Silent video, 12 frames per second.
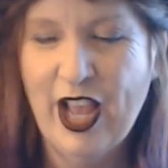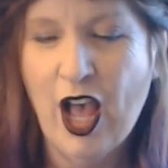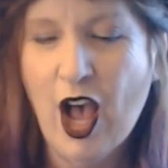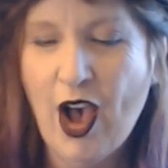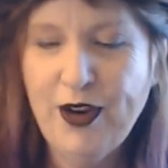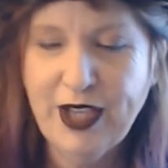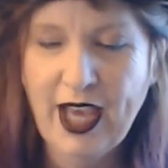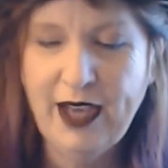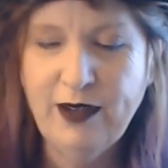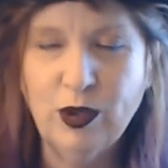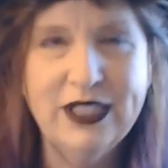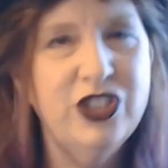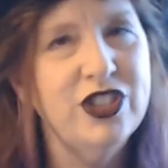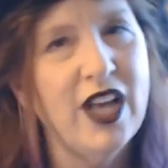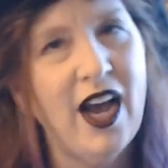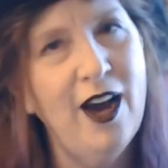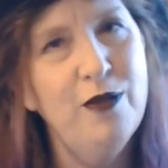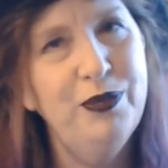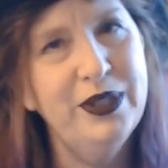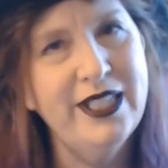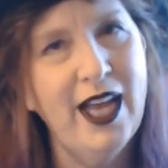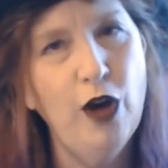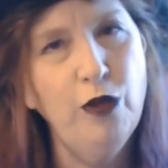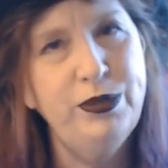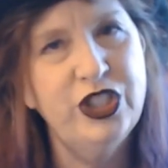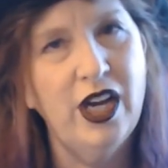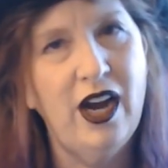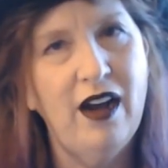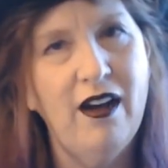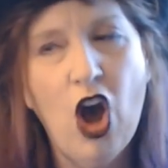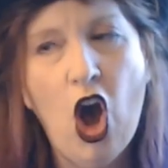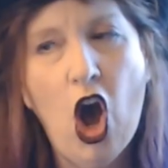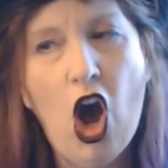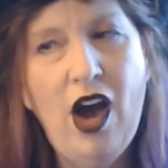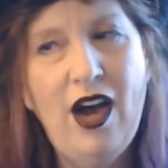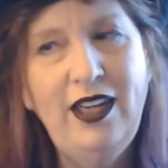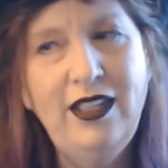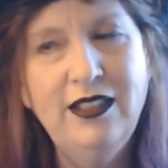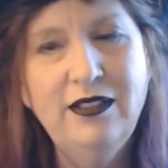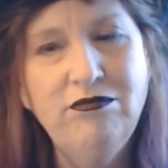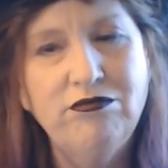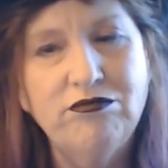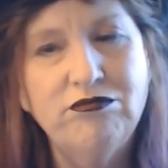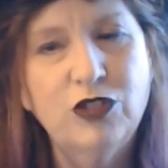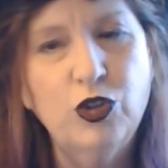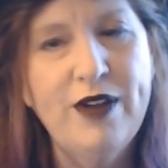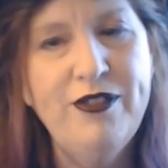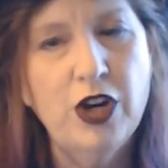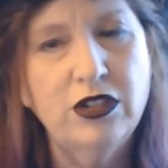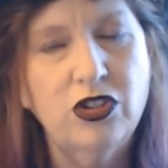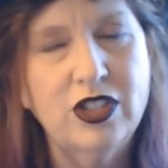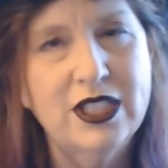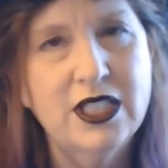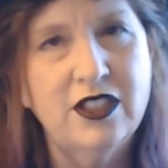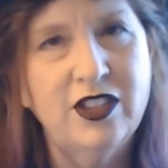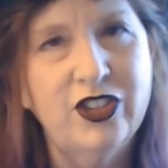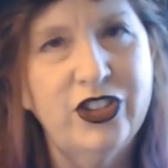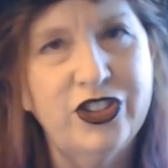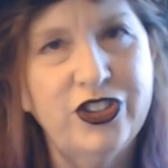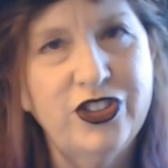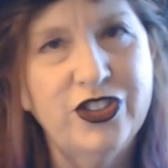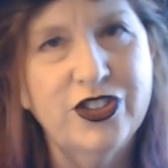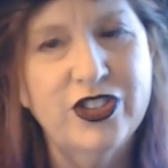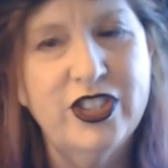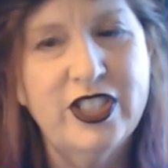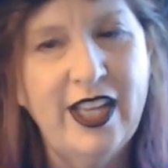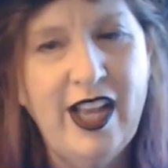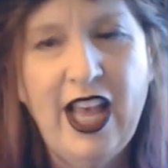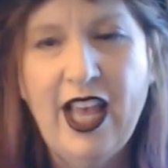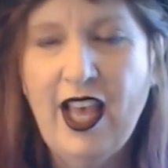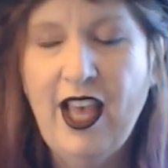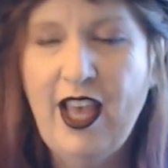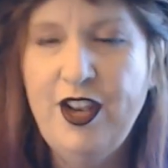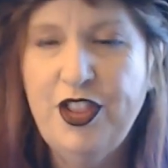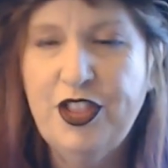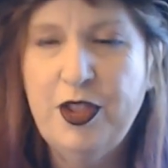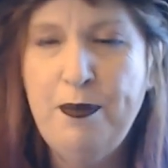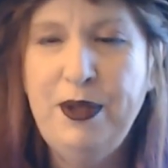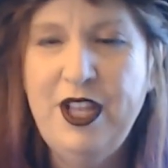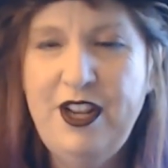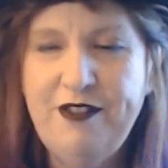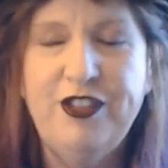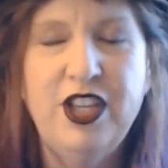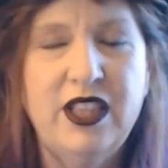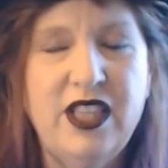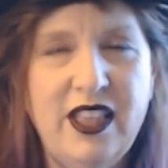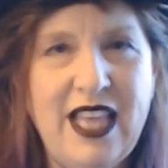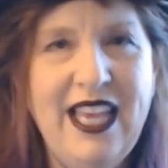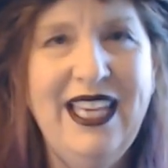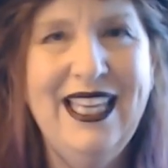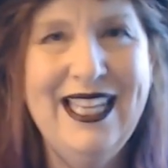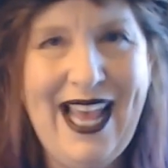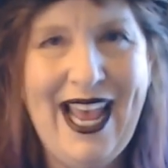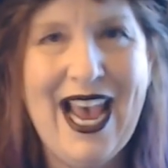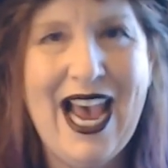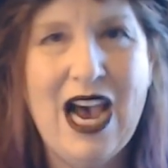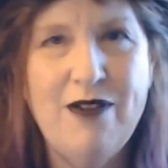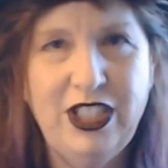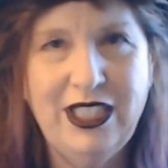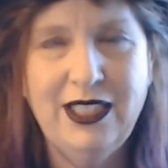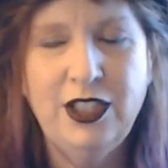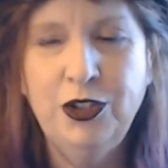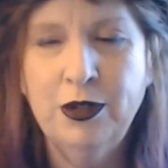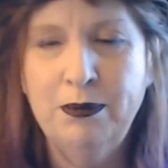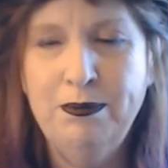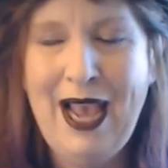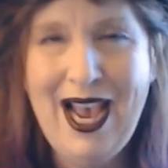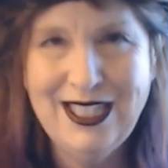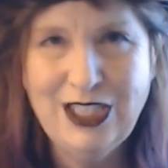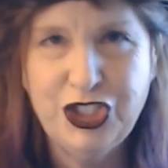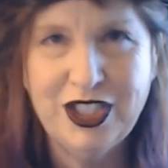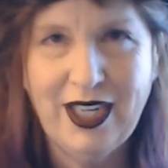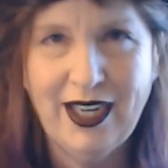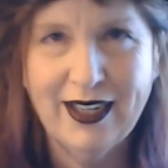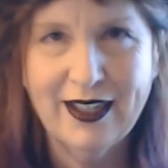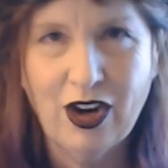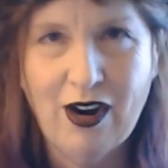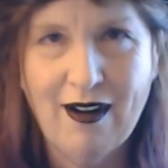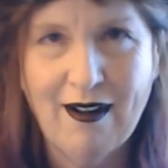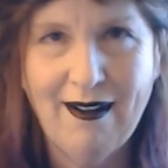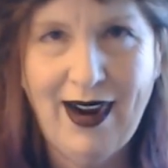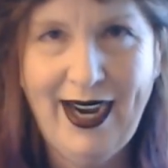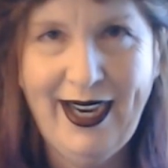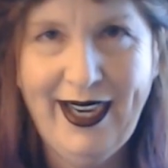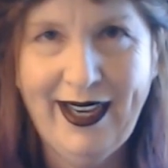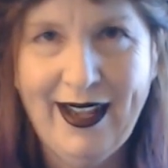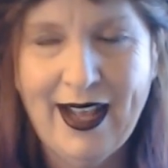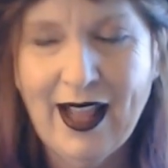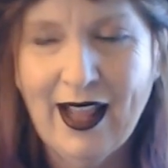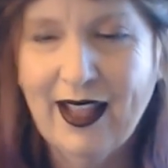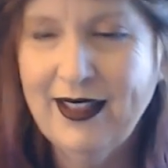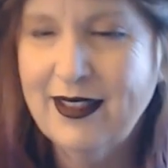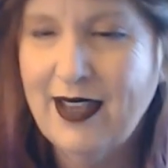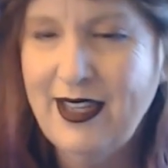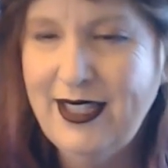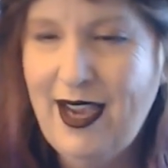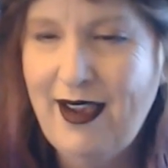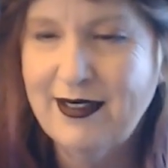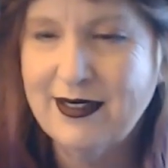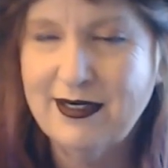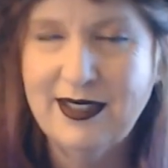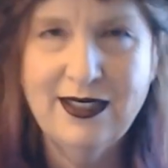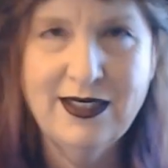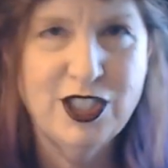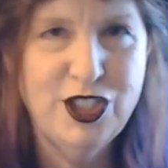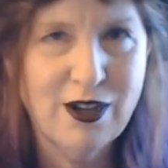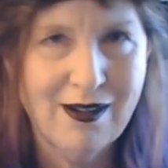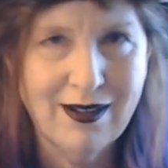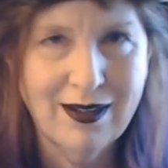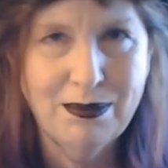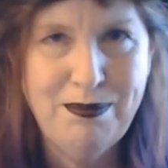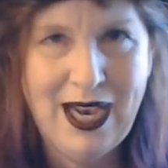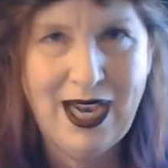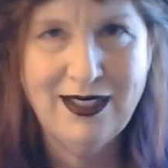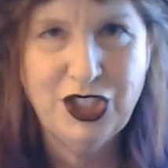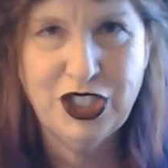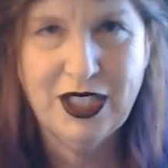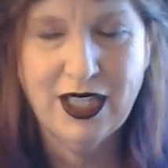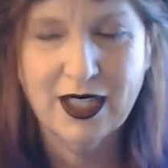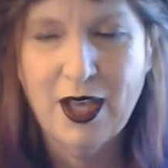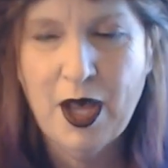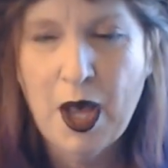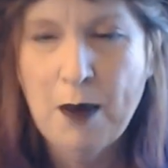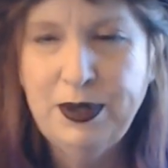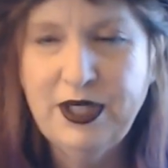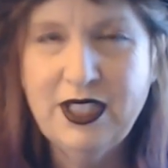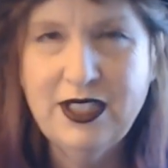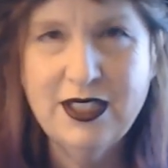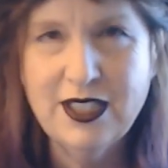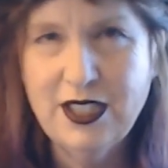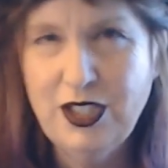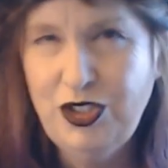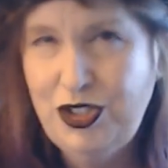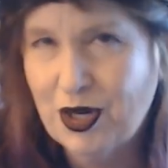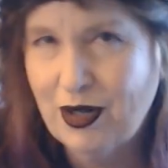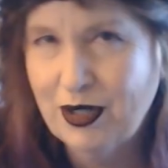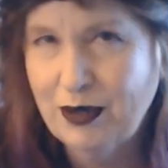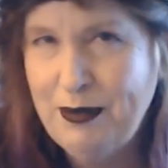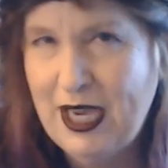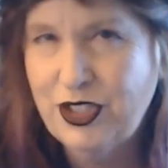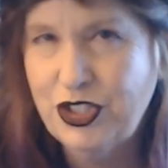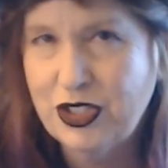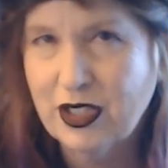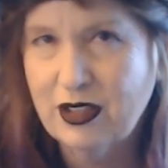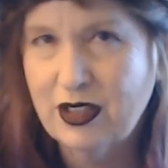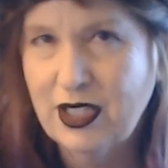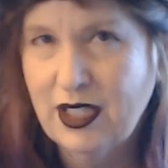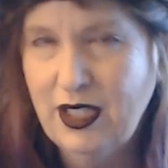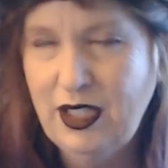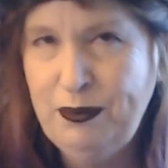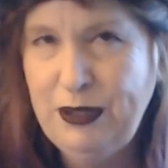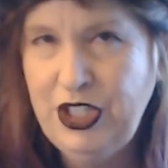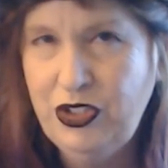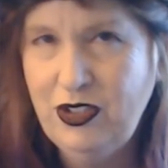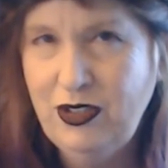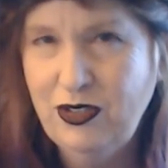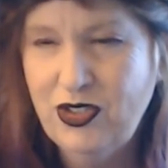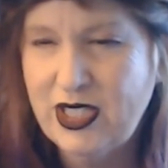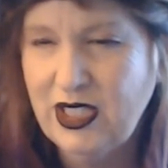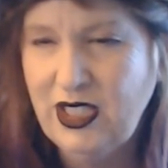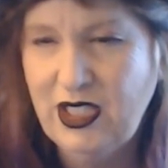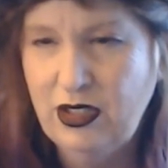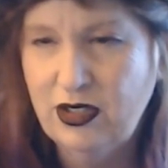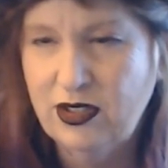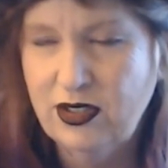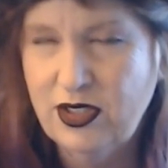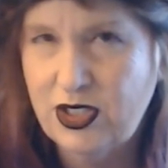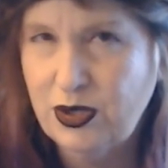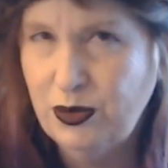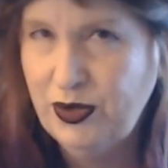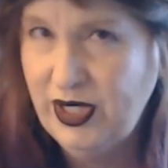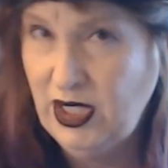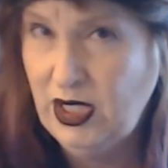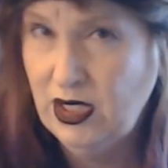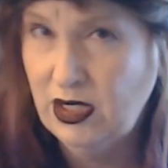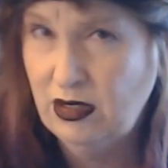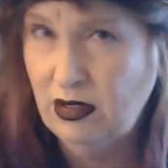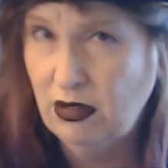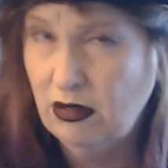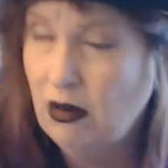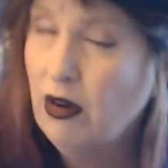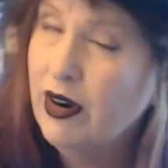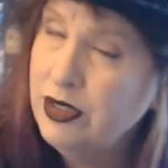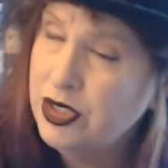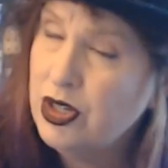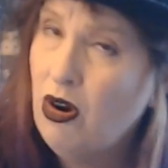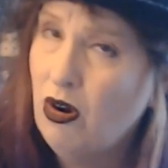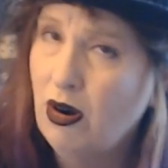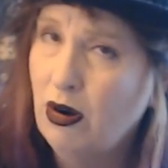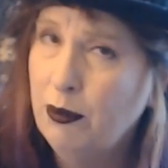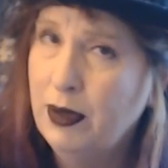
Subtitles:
Okay, witches, I hope this helped you on graveyard crystals. And the benefit that they can have in your magic, all right? Like, yes, it's dark magic, but this is dark magic that can be used either to heal or to harm.